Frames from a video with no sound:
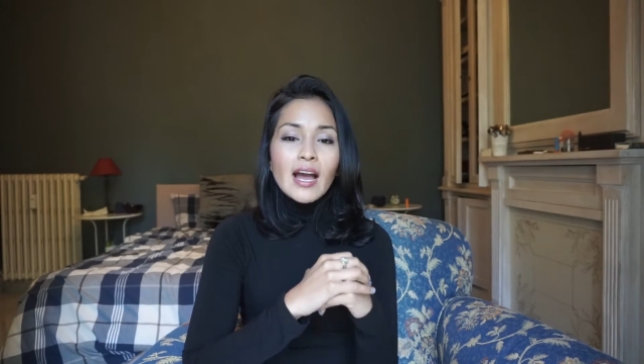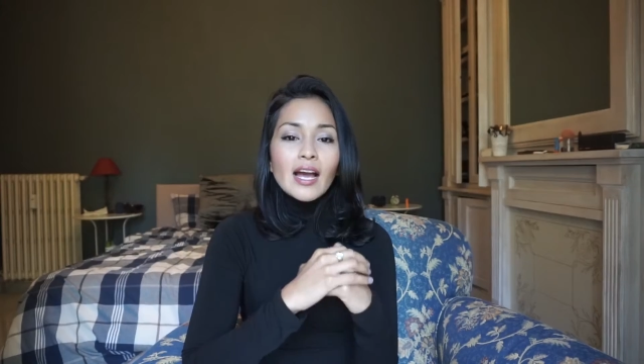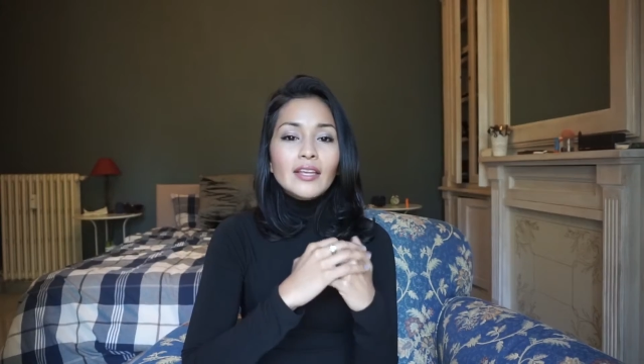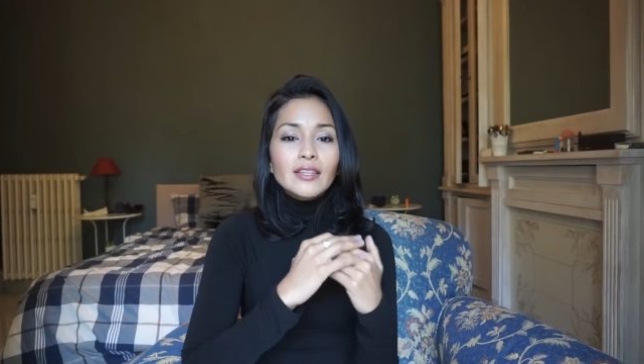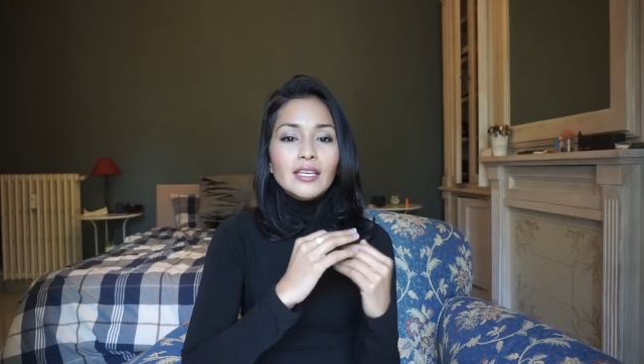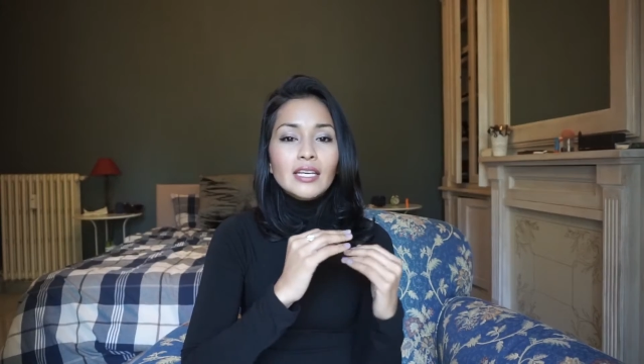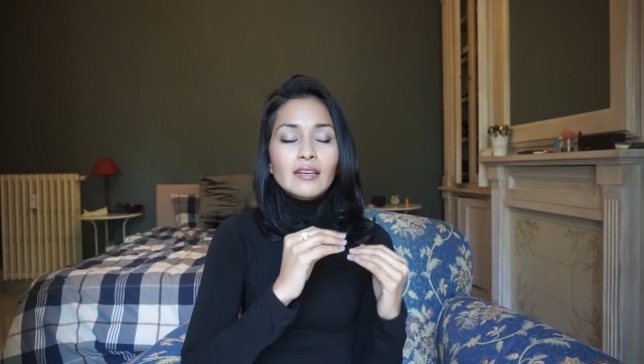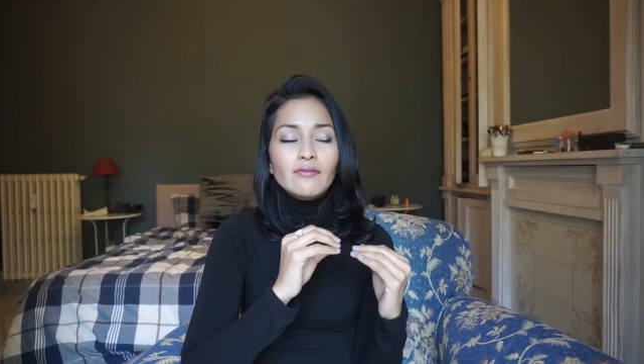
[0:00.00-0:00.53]
I
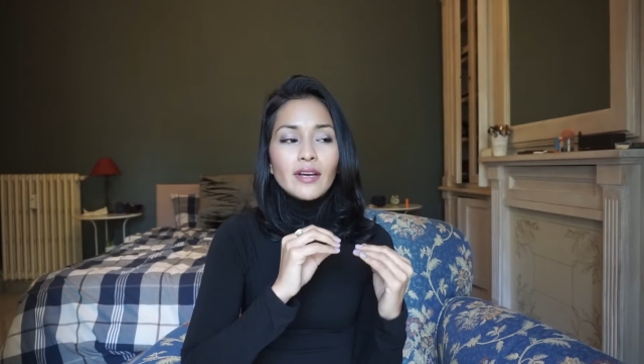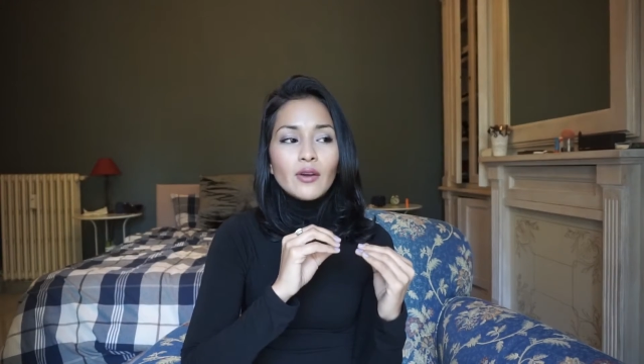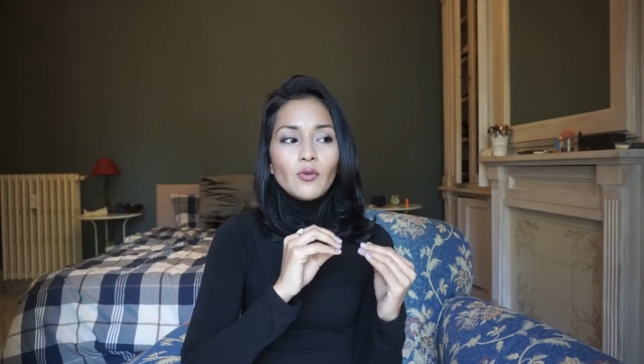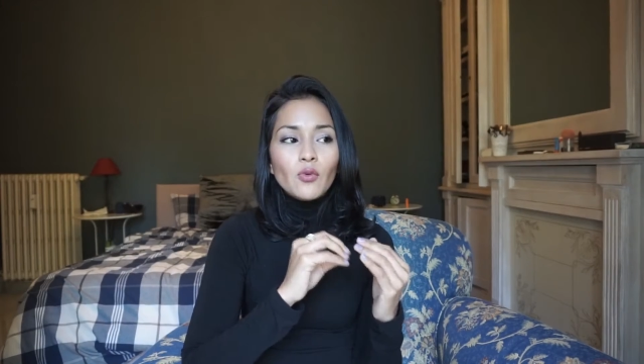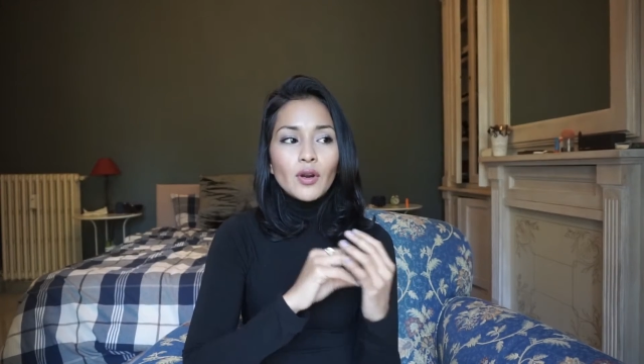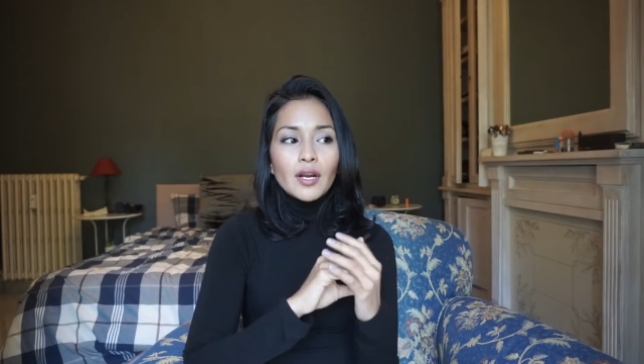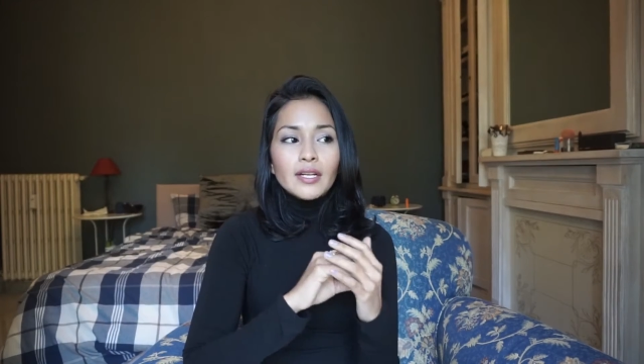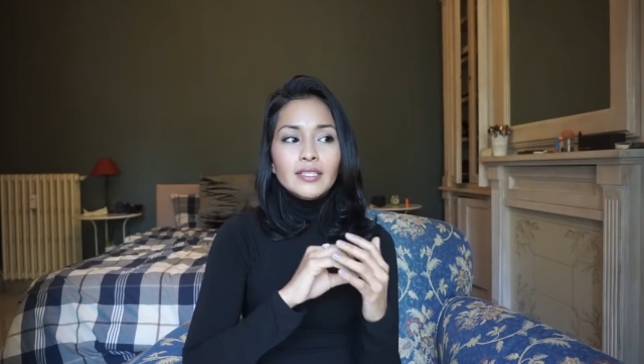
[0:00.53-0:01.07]
think if I
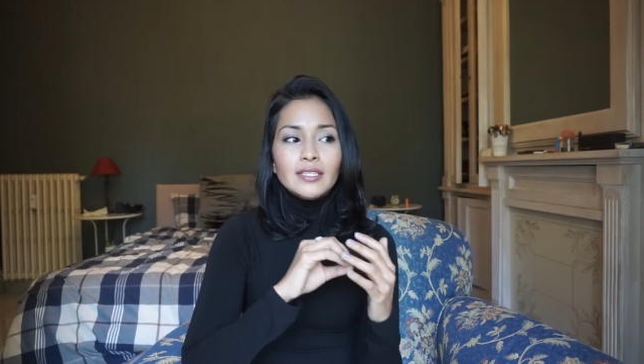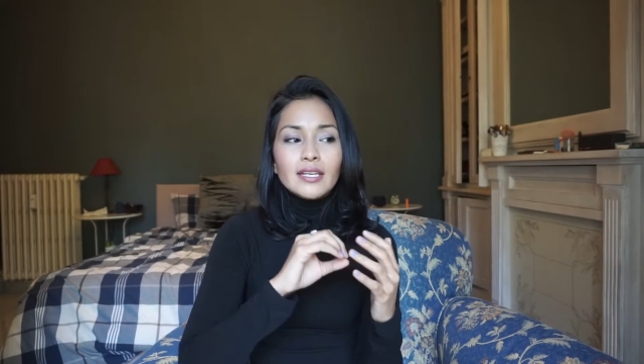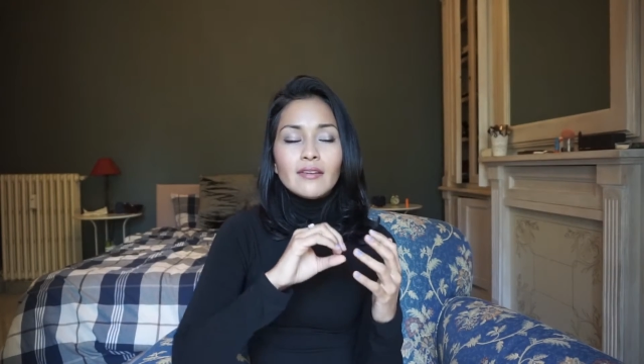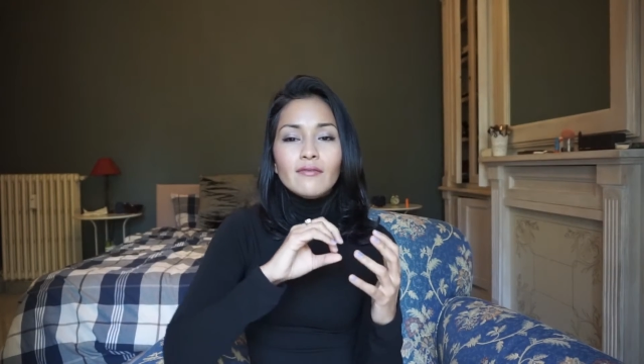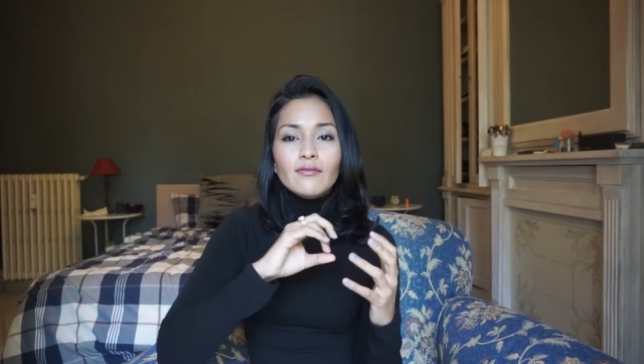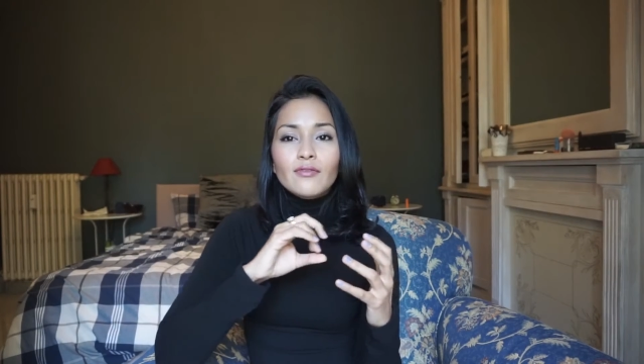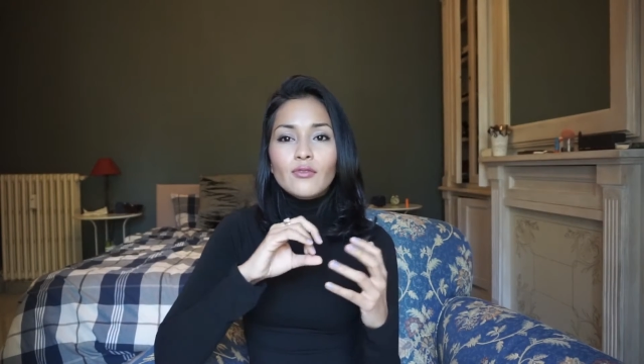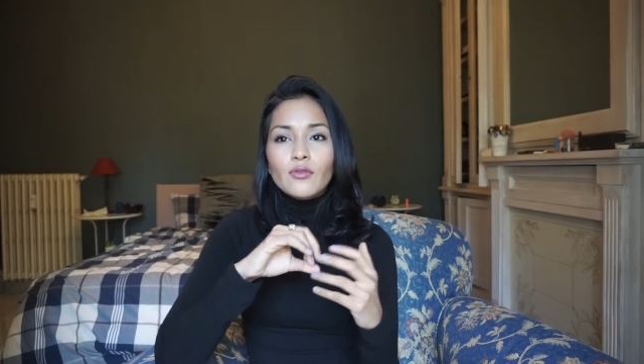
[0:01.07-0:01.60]
worked
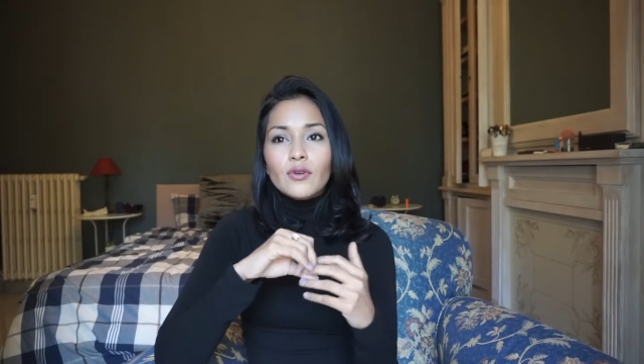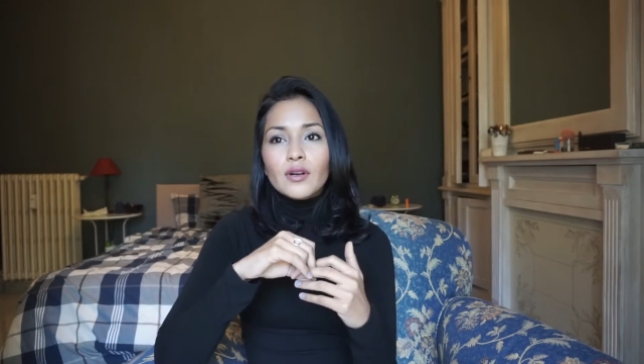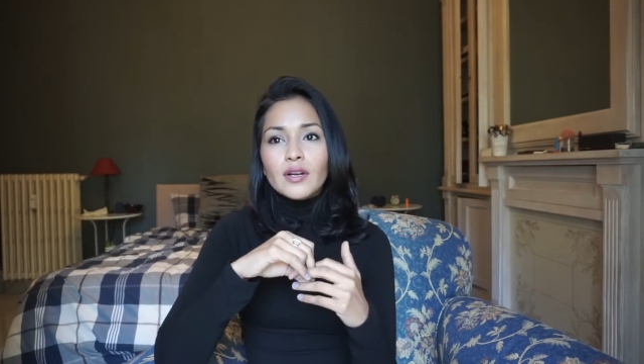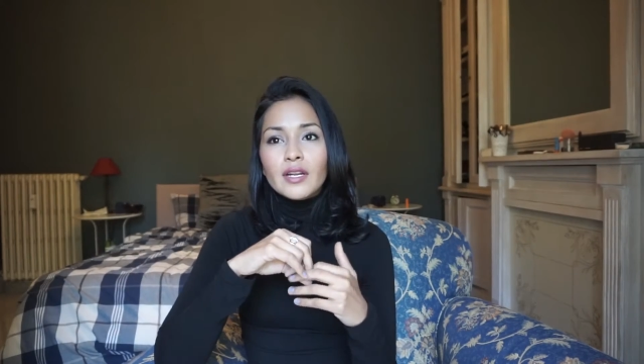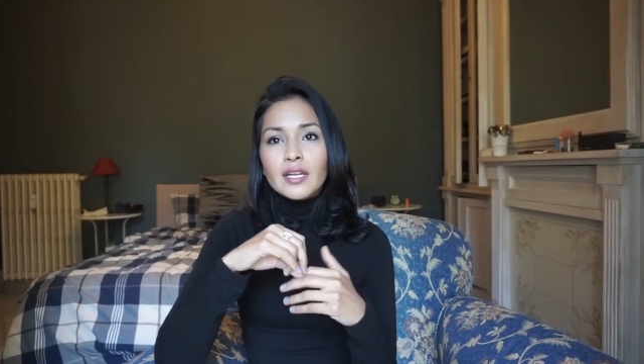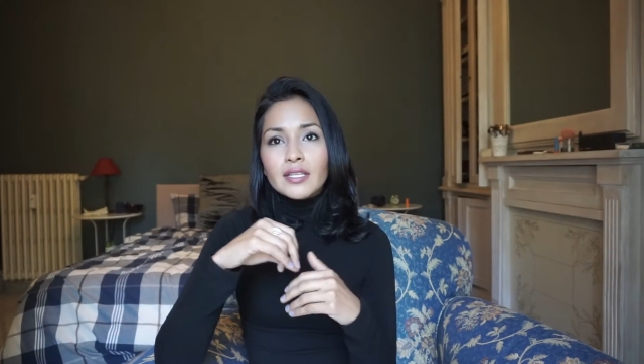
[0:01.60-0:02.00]
for an